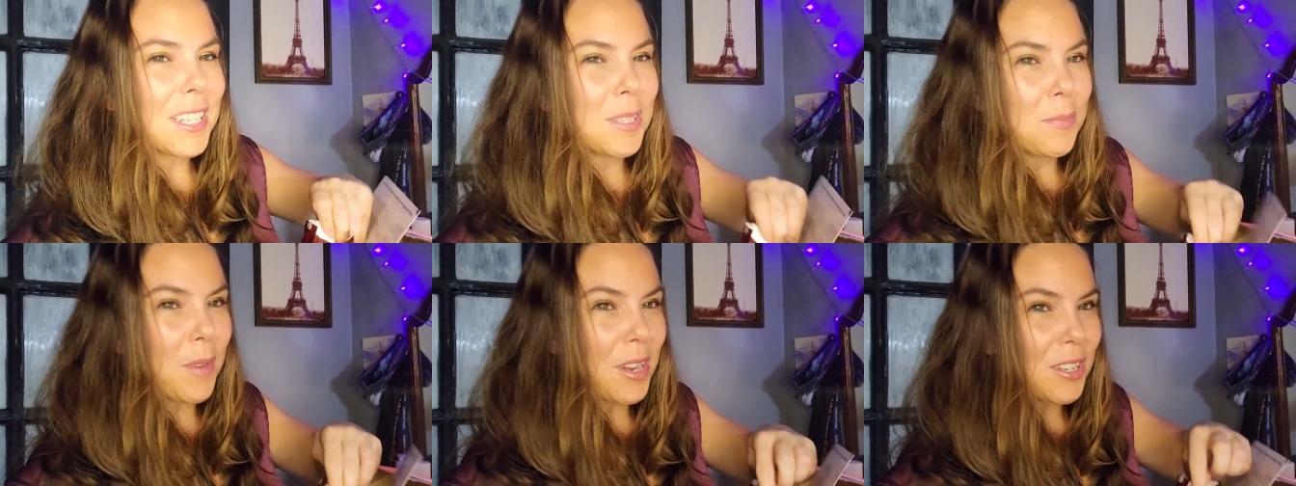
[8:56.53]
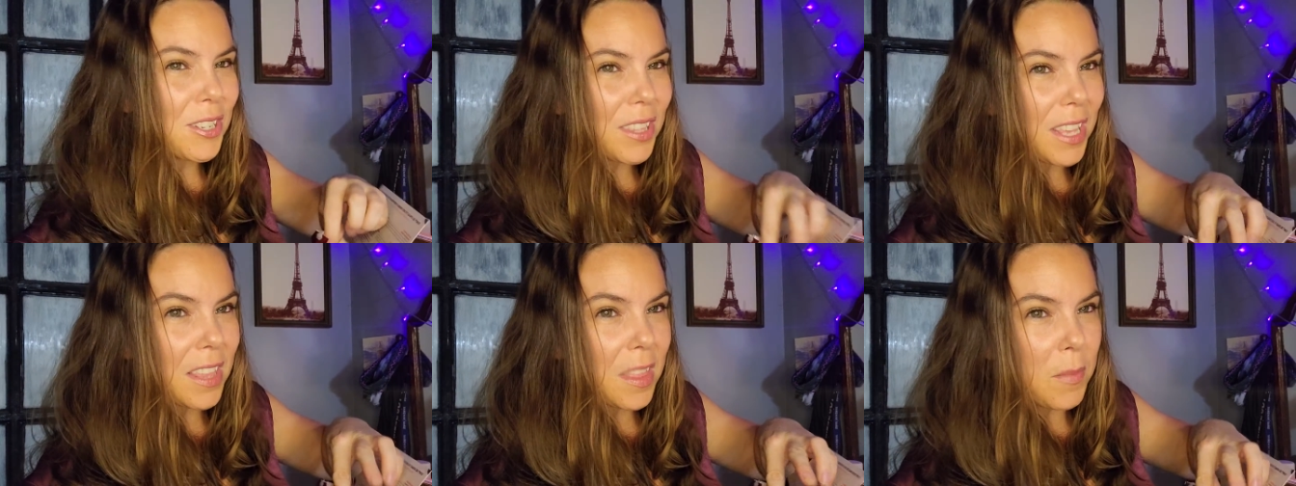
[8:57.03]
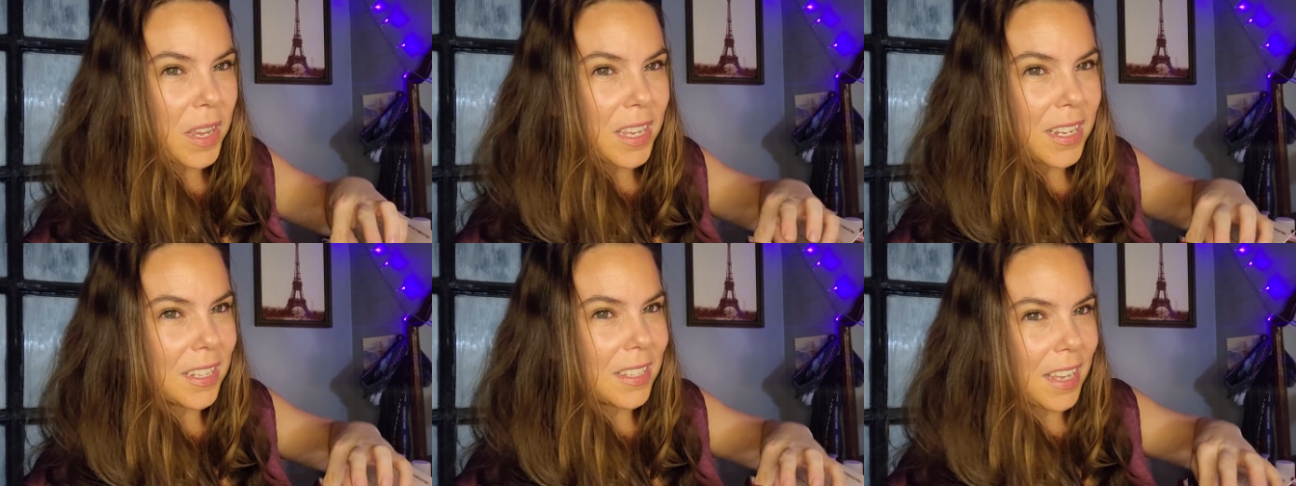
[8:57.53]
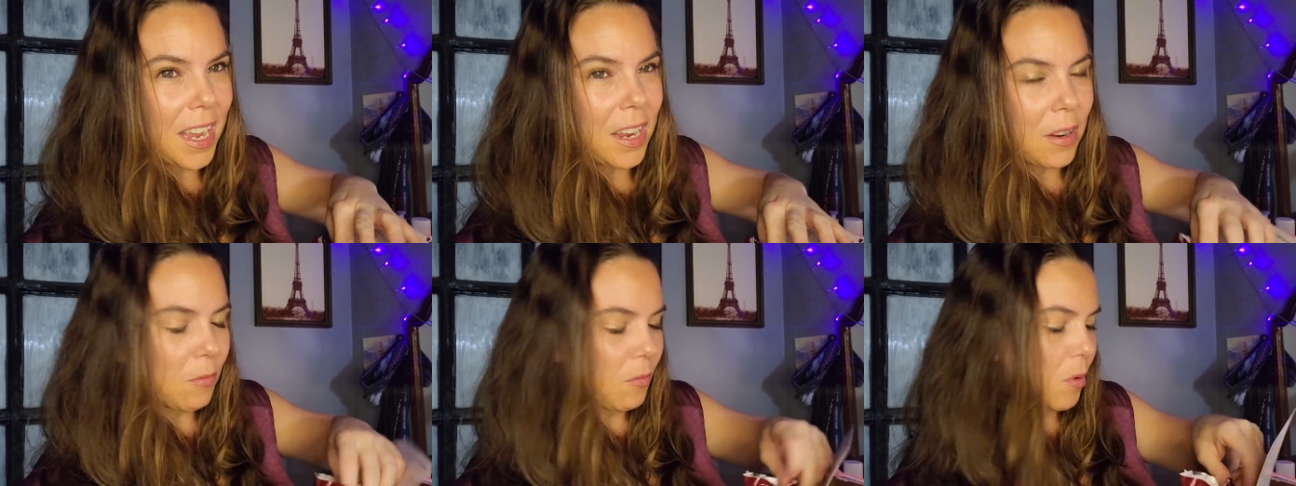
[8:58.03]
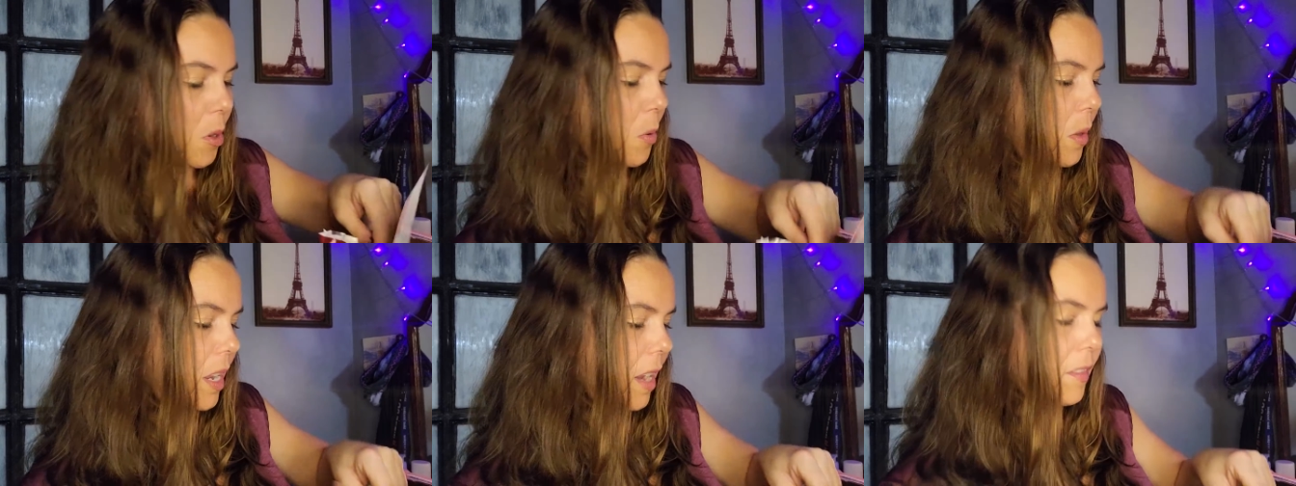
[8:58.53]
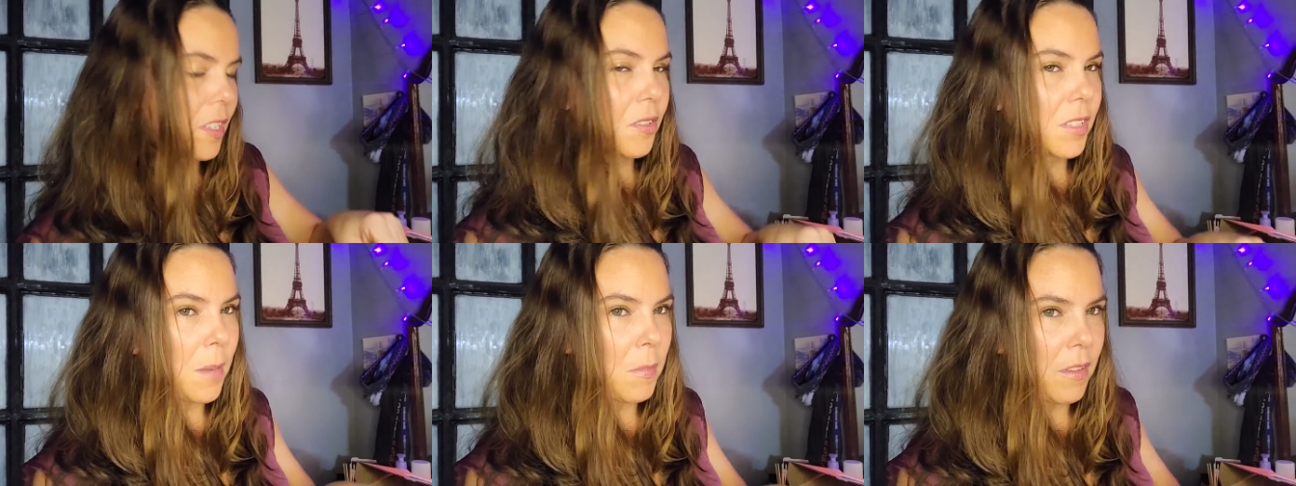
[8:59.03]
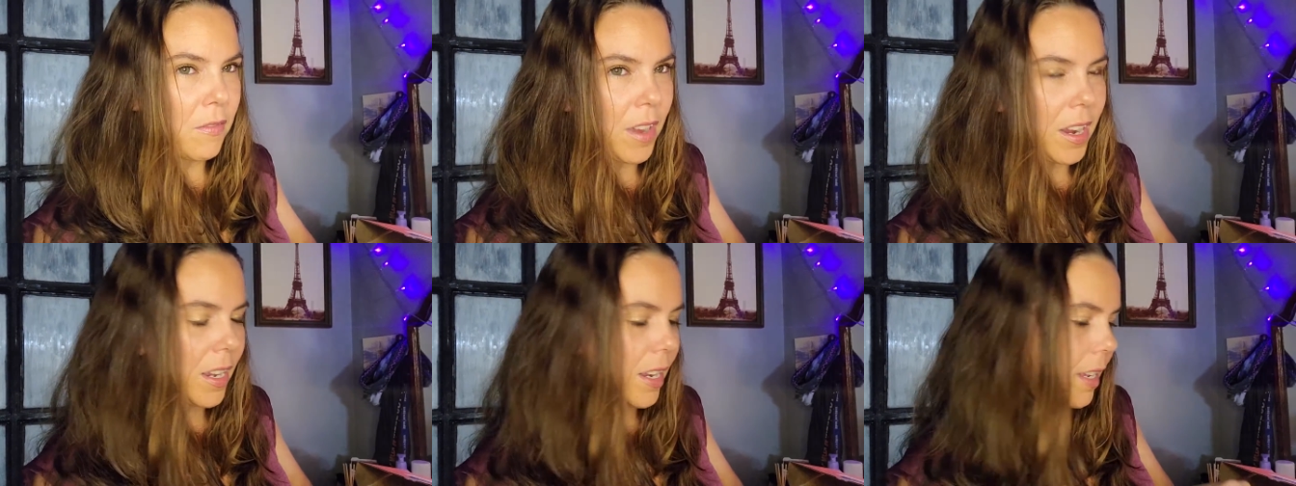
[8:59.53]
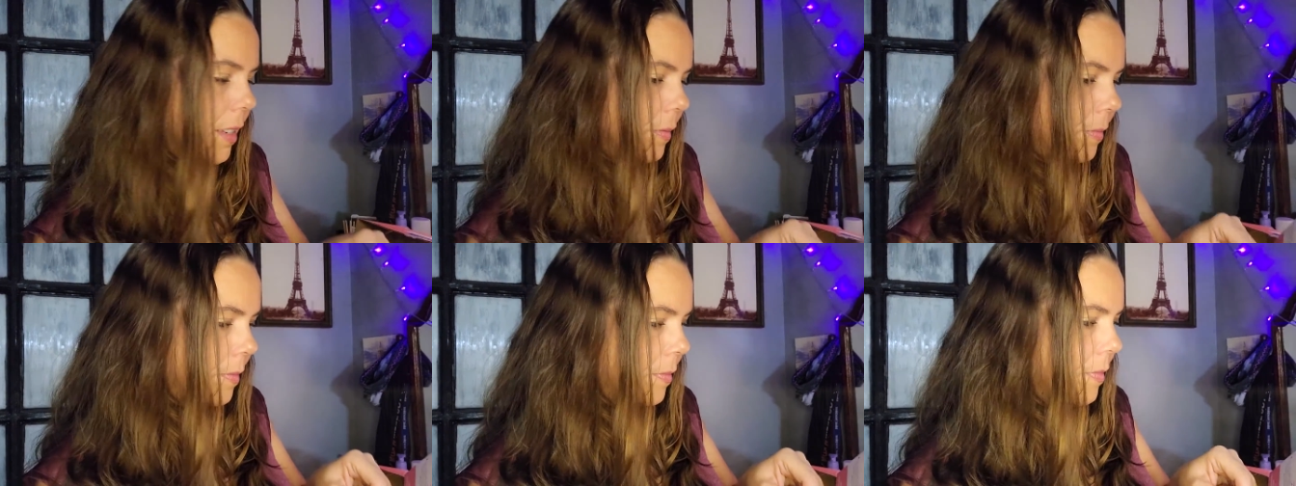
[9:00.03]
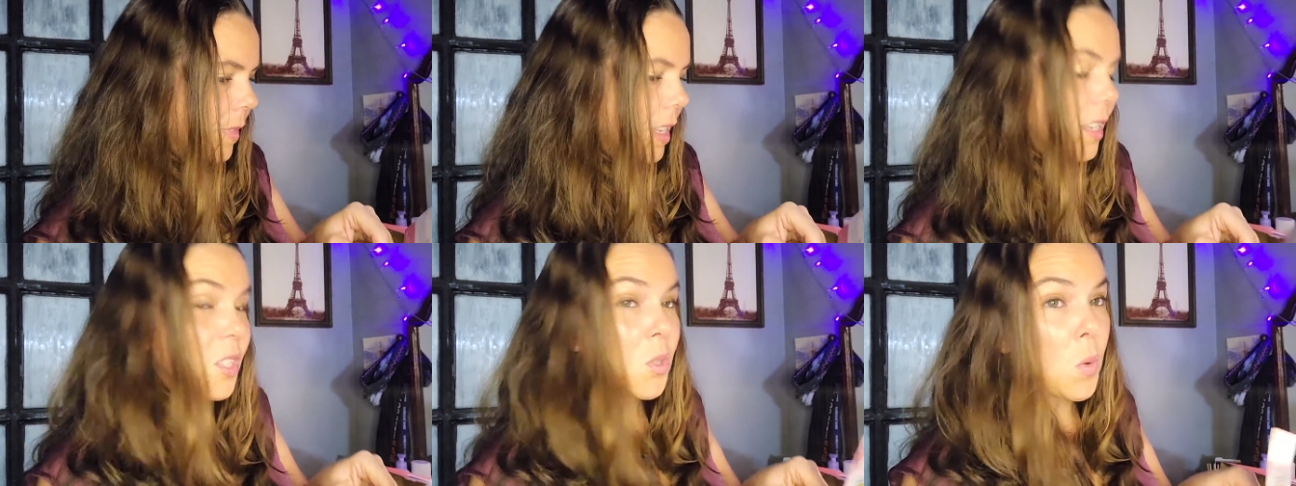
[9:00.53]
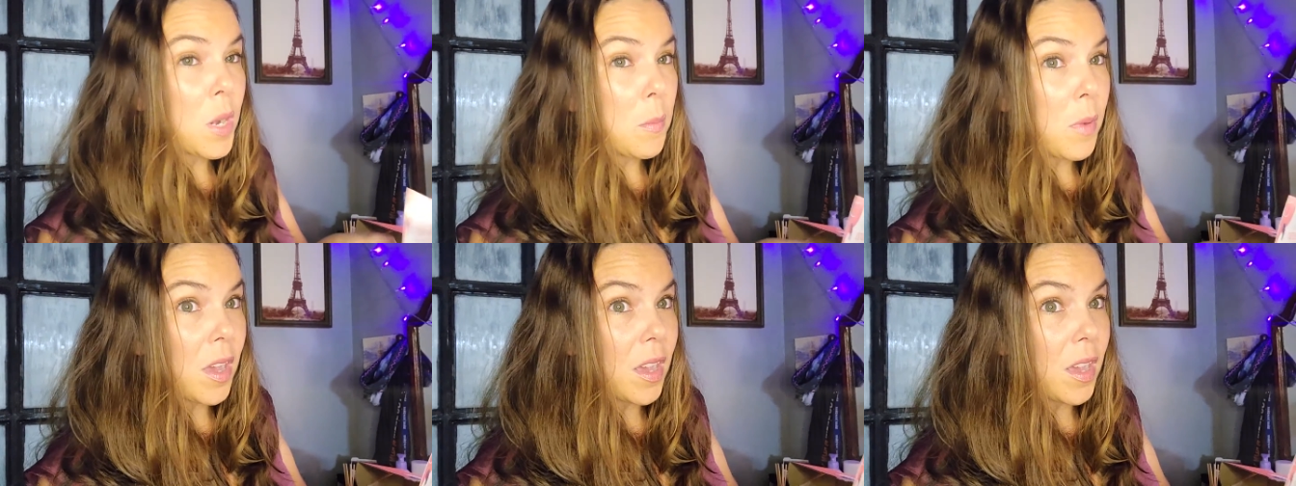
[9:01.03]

sponge thing that my kids like ruin every single time they find it, $20.